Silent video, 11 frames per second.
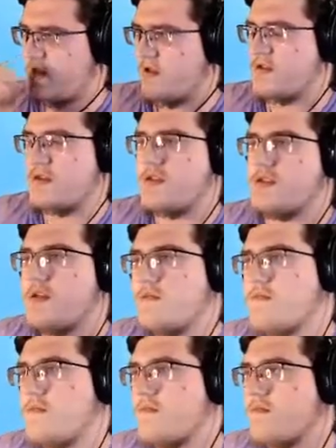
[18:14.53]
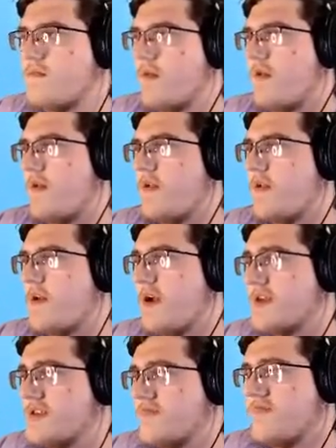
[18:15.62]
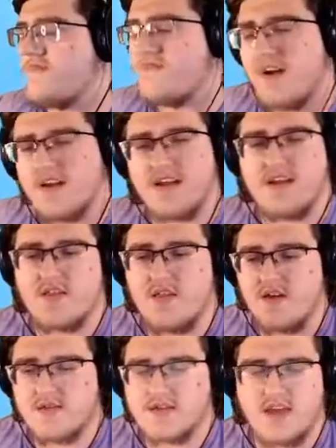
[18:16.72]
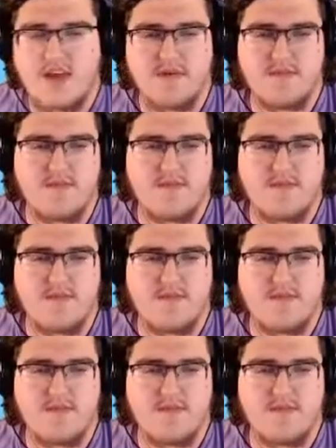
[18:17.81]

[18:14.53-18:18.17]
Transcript: GG. That was a fucking close game.